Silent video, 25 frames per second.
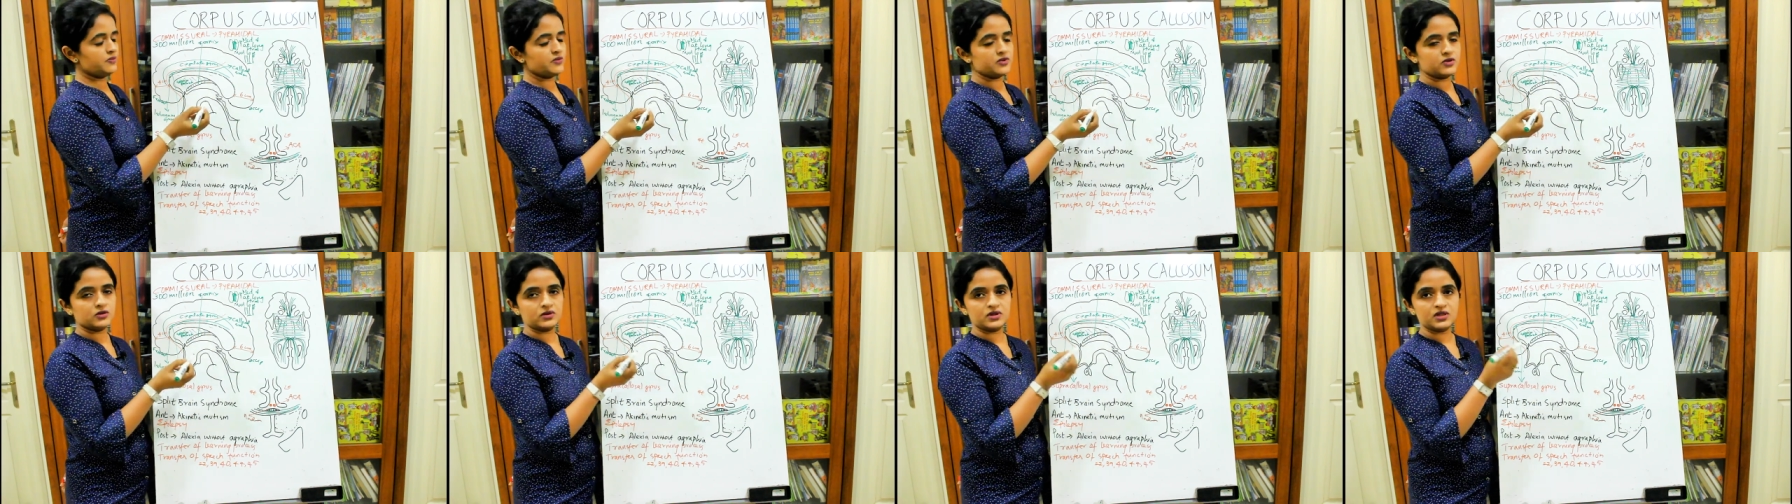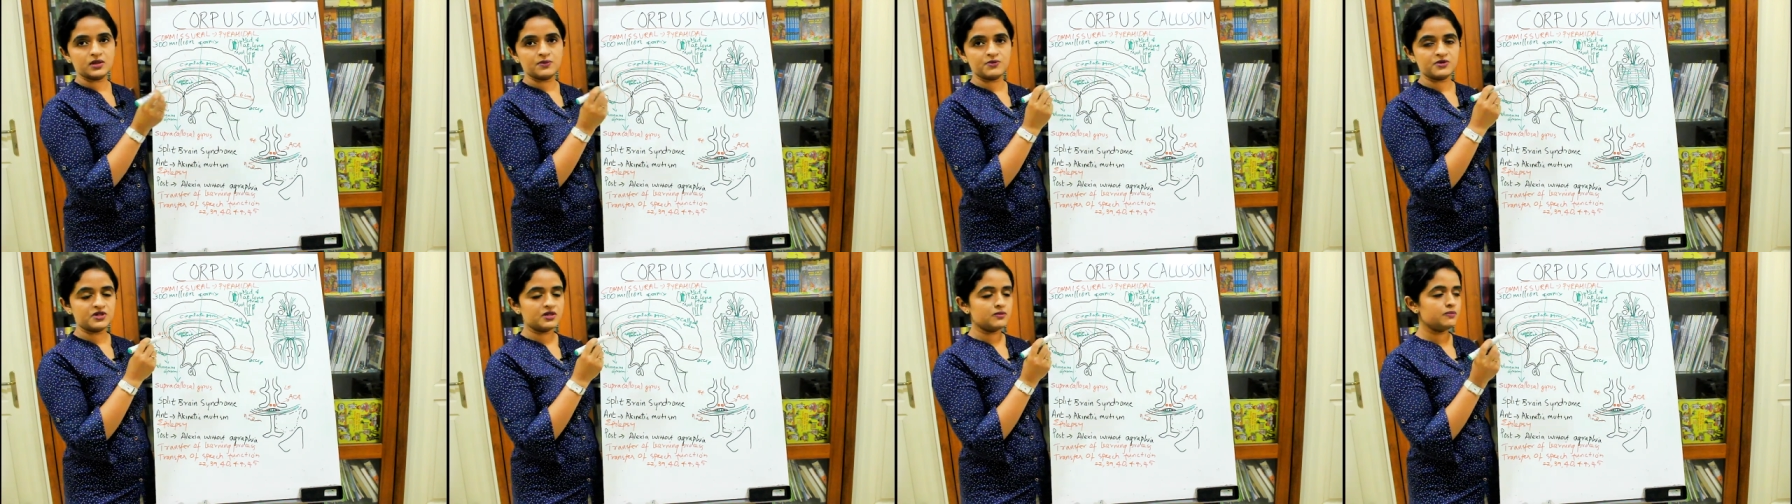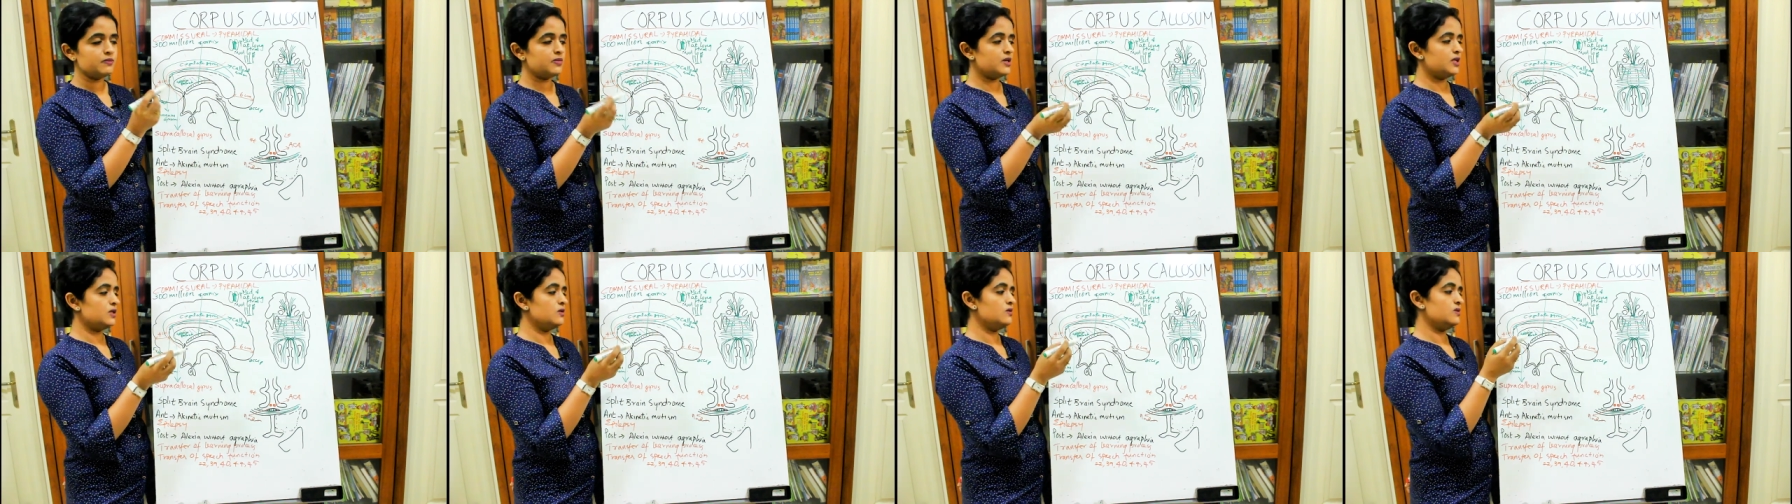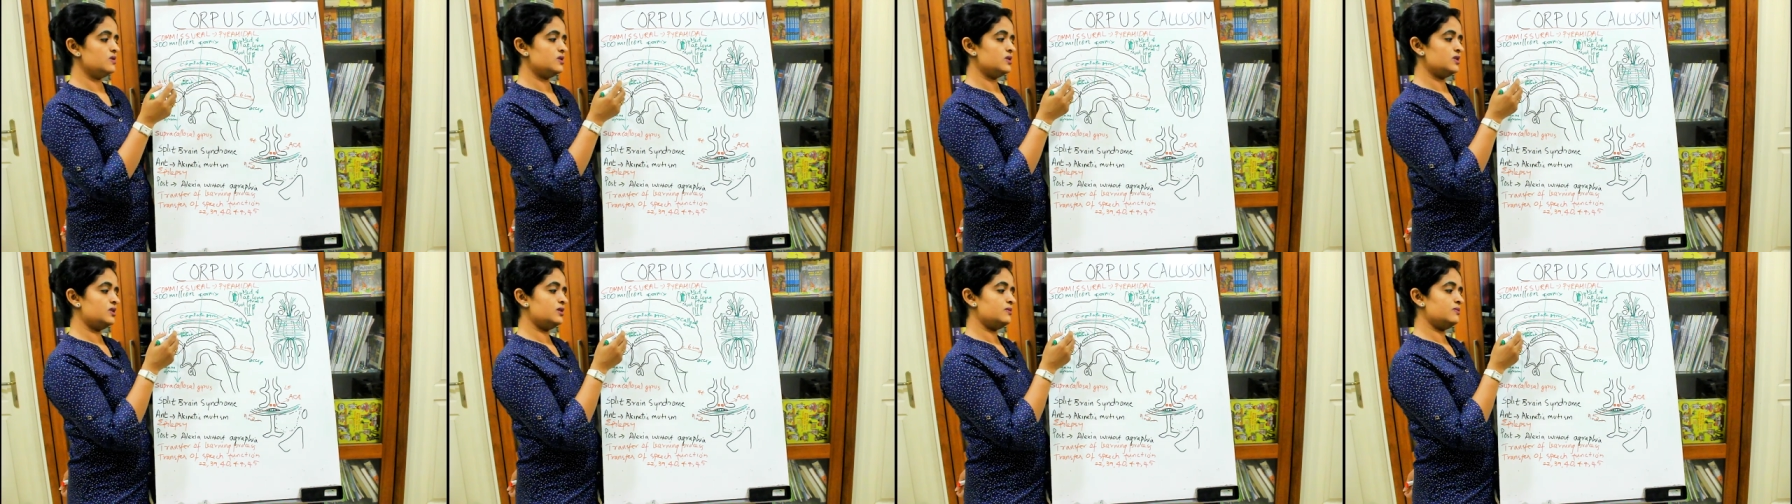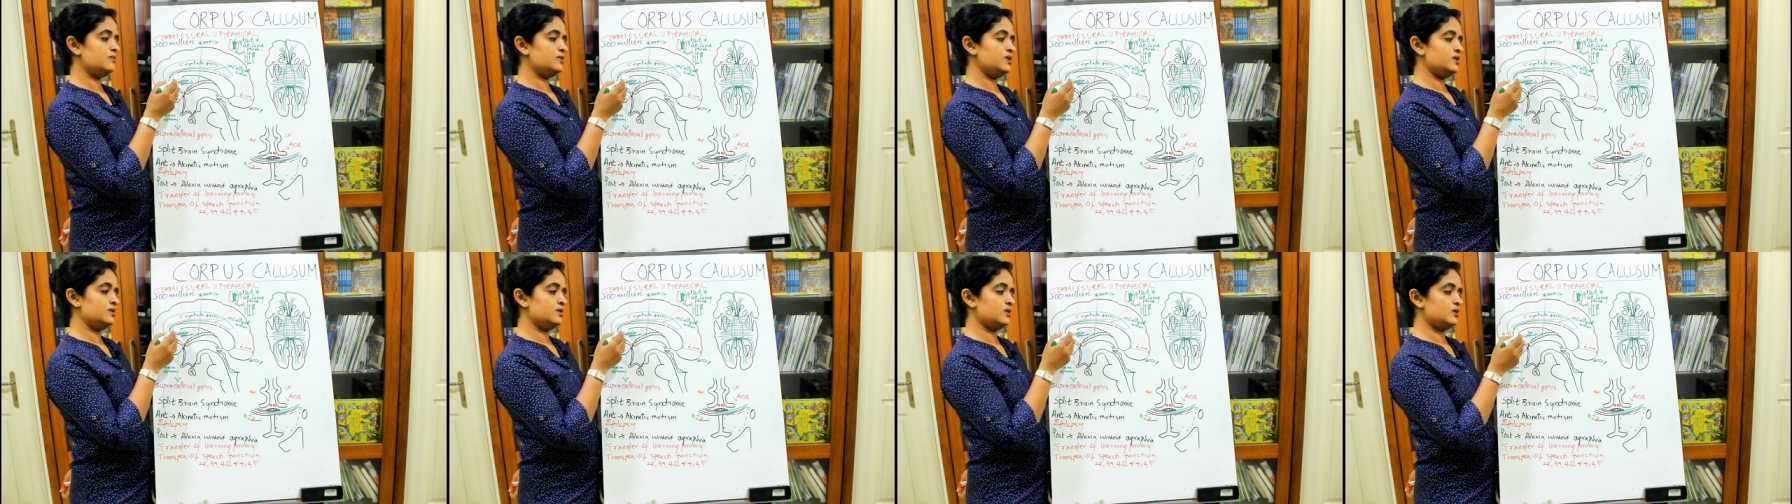So septum
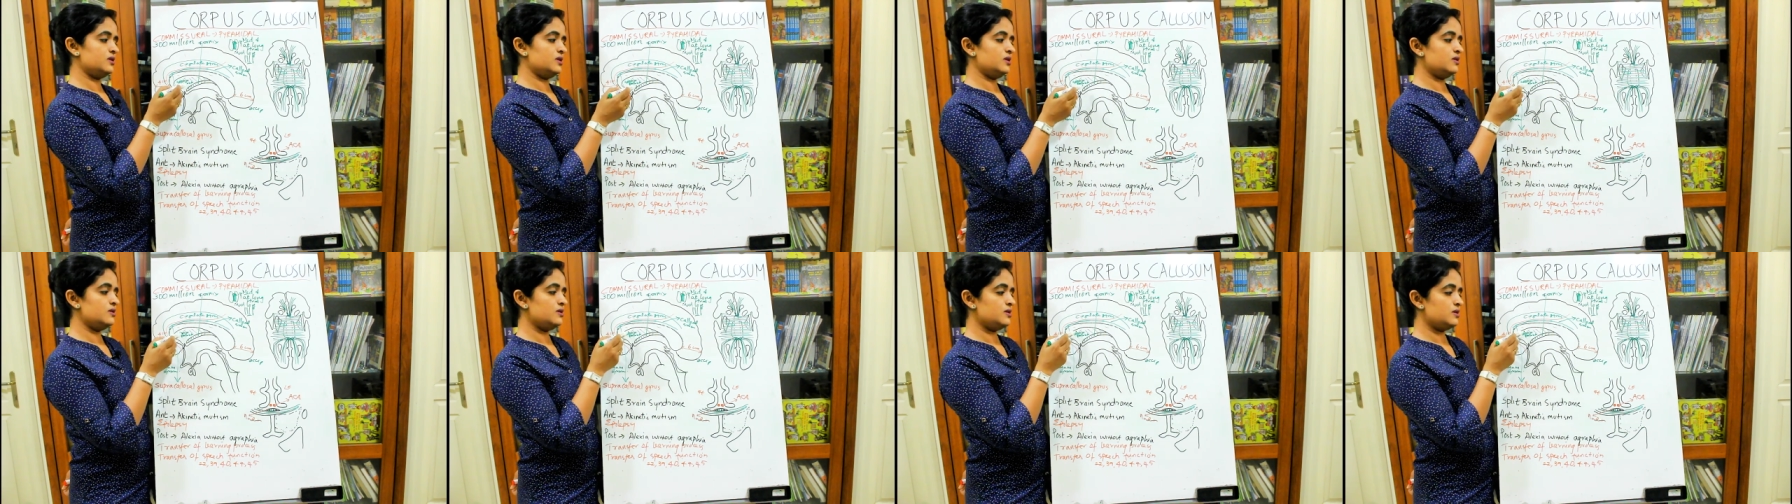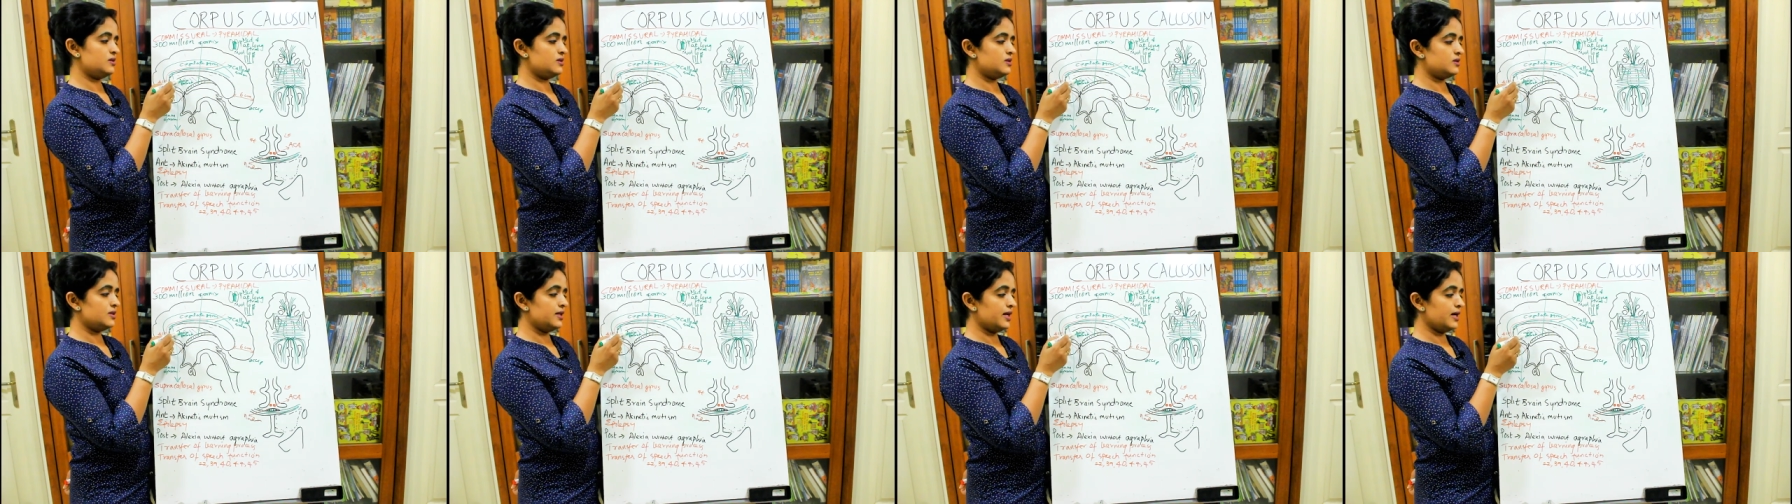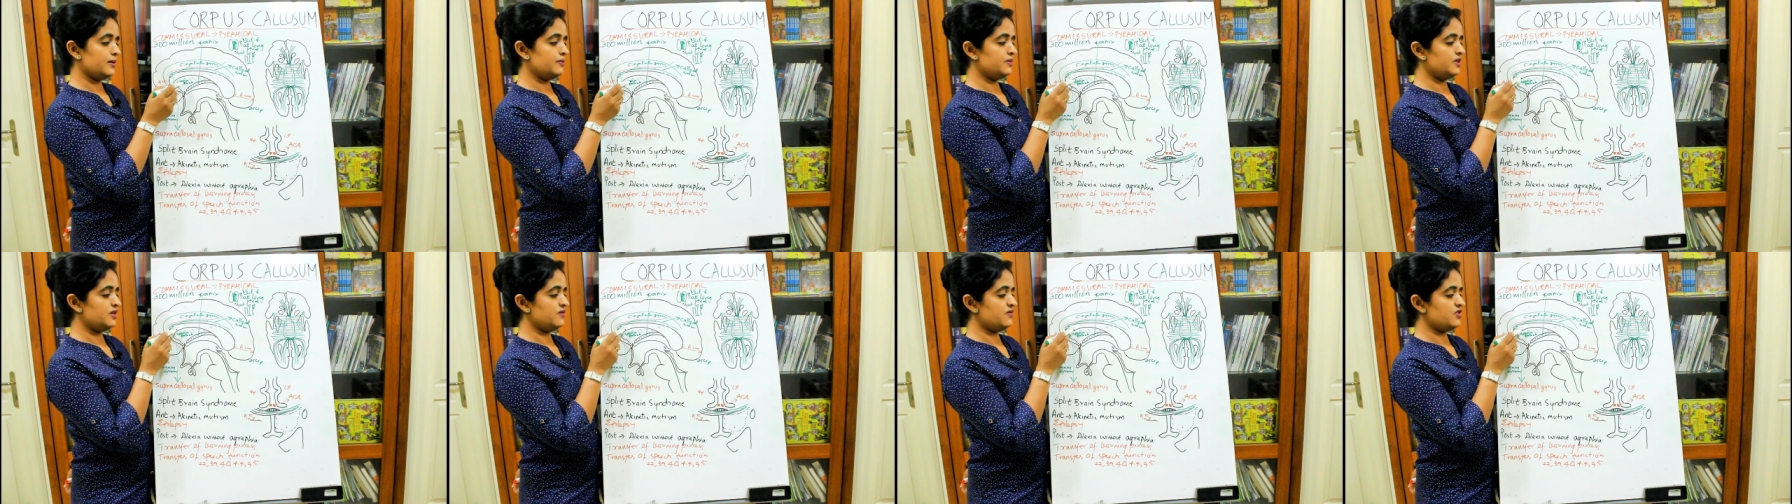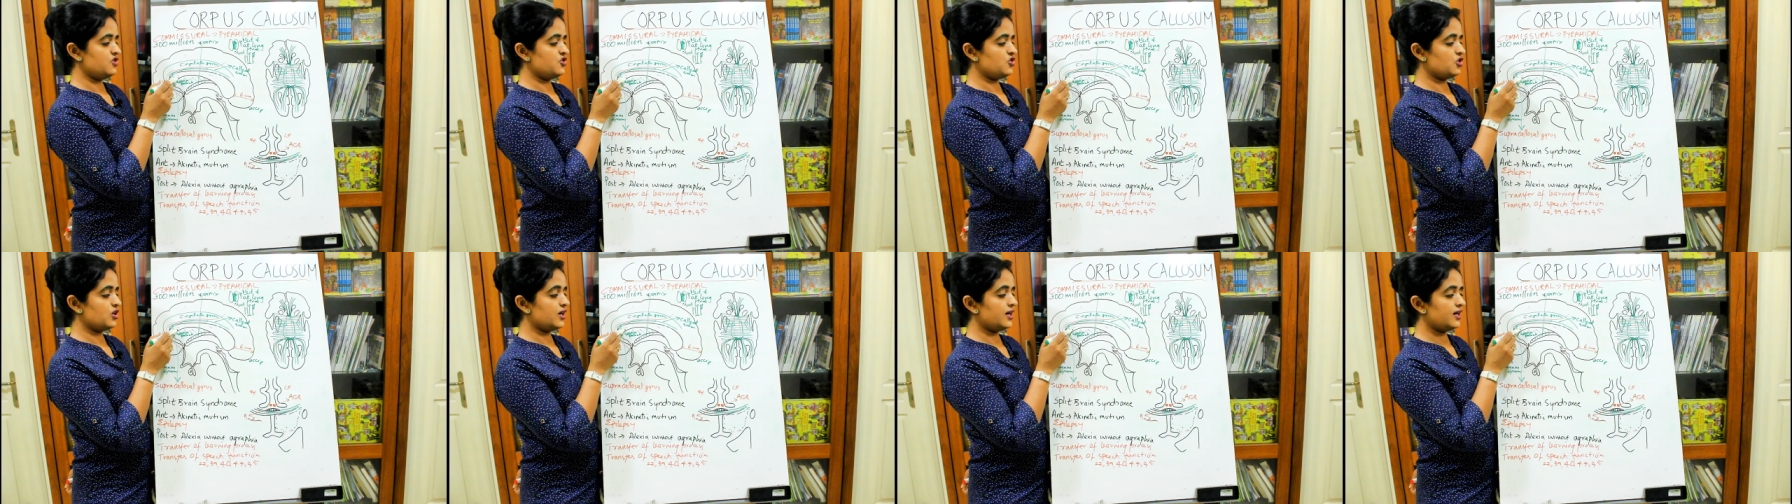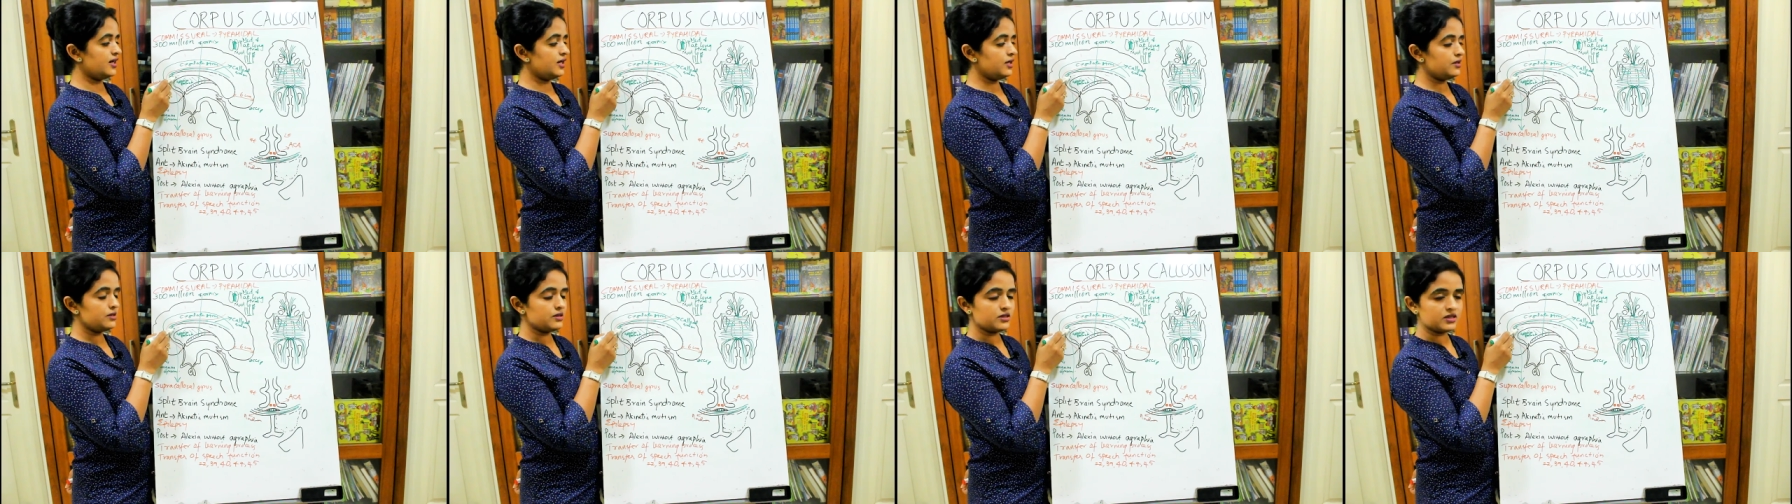pellucidum is a thin lamina which
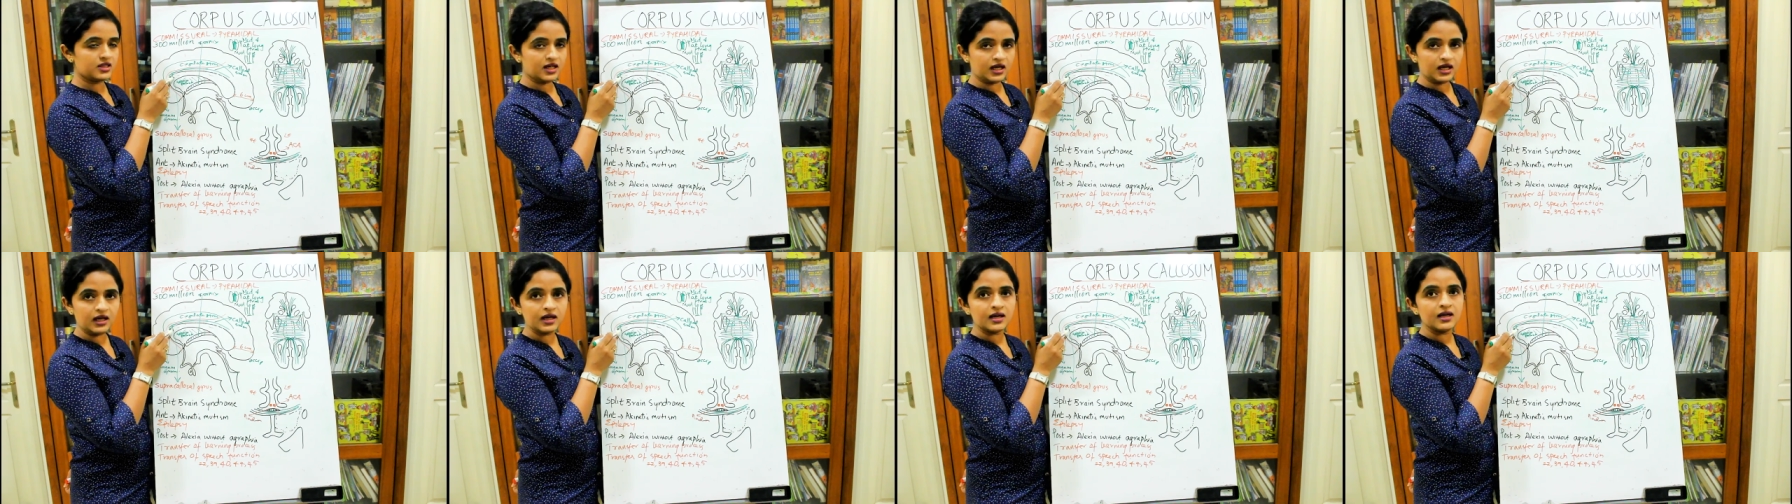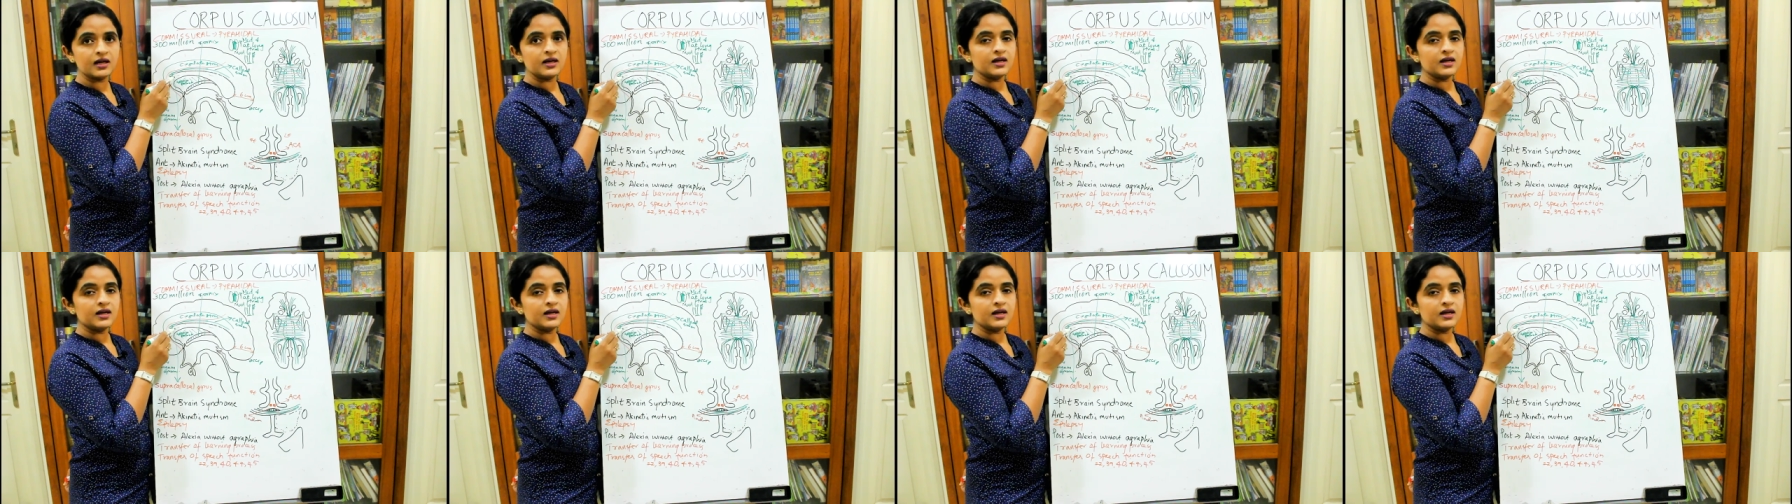connects the